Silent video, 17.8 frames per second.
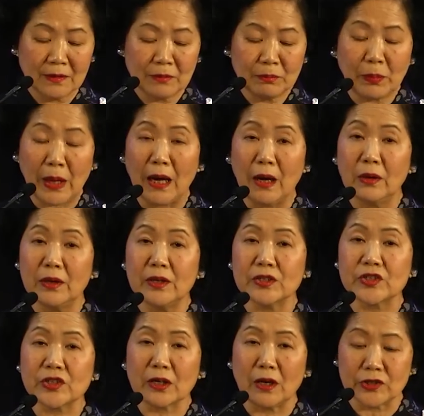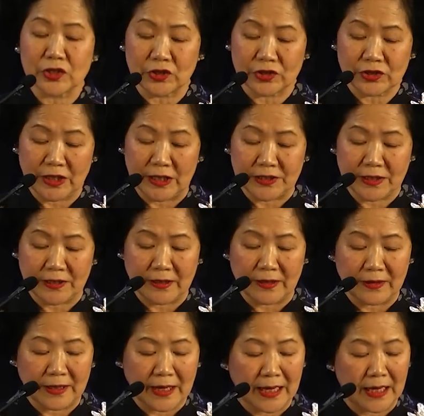Power is concentrated
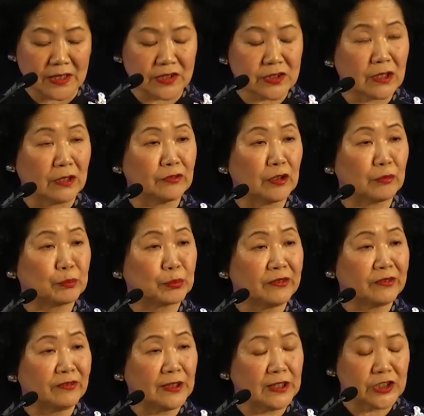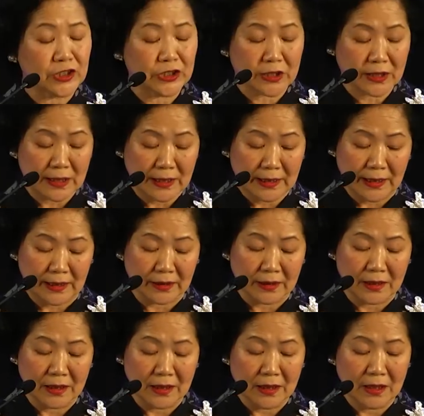in the hands of a privileged clique,
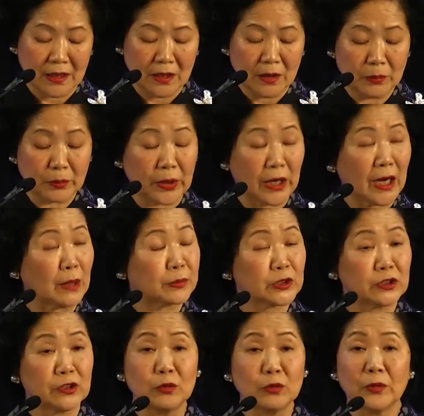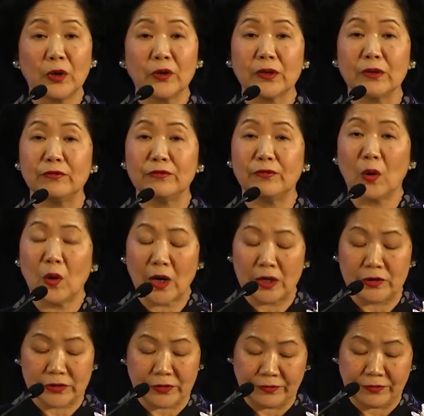perhaps no more than
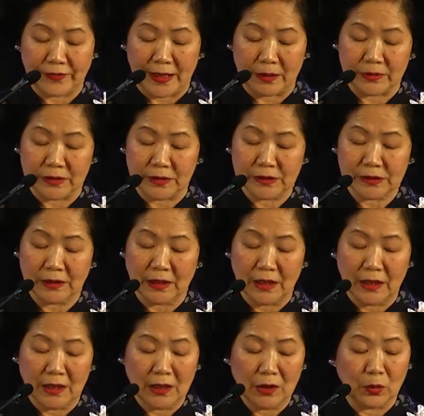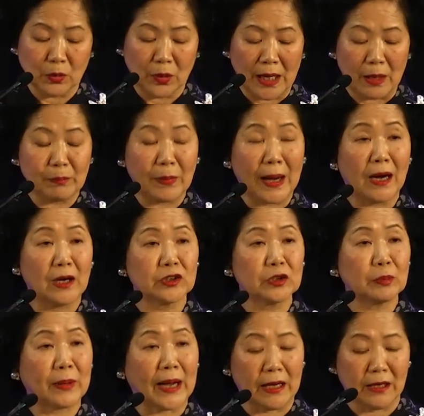400 families, who are
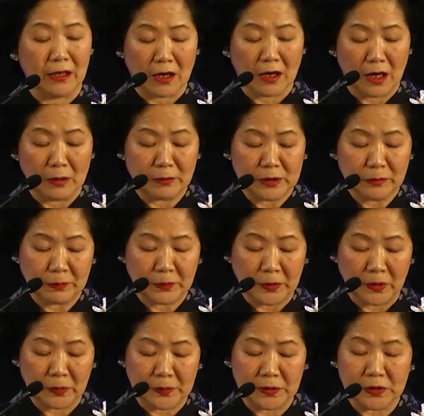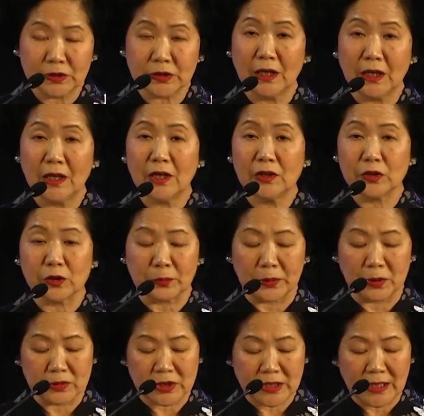bound by a common purpose to
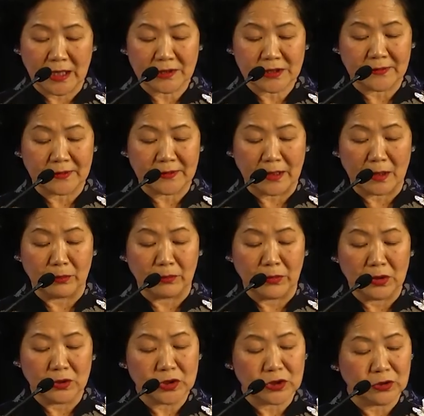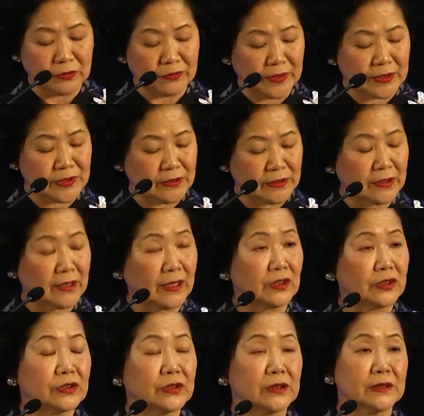protect their mutual vested
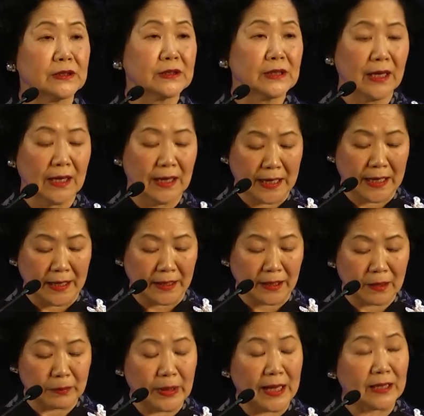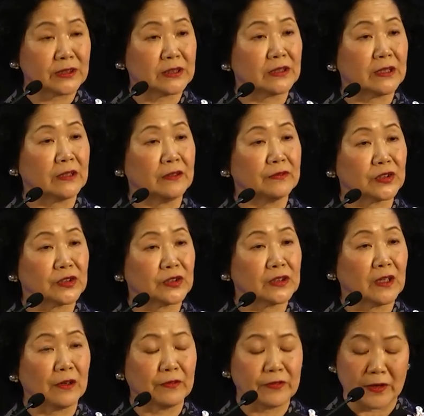interests and capacity for
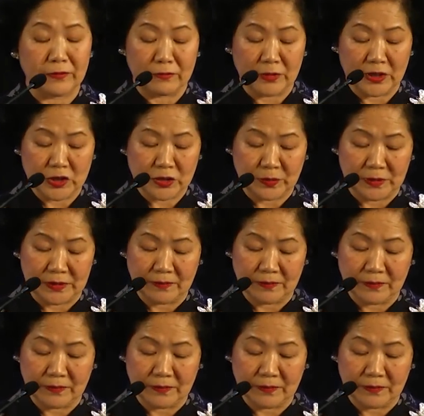self enrichment.